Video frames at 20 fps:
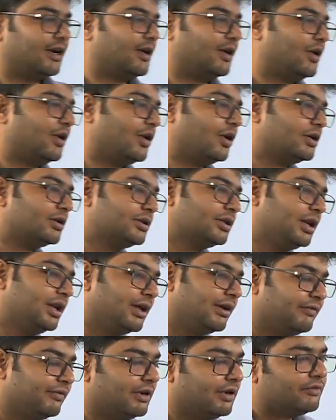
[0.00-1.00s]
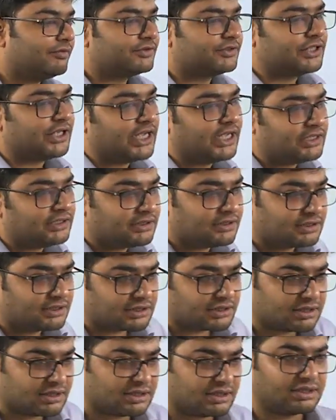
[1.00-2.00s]
or the level of change
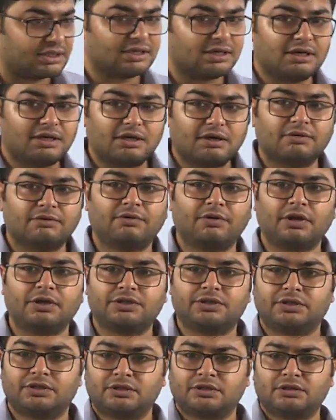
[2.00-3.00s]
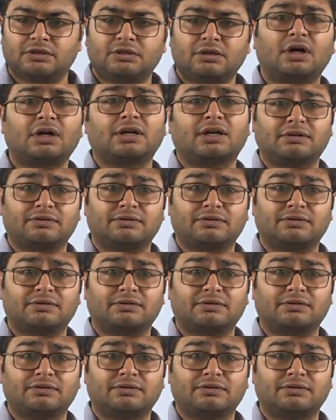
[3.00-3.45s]
was not,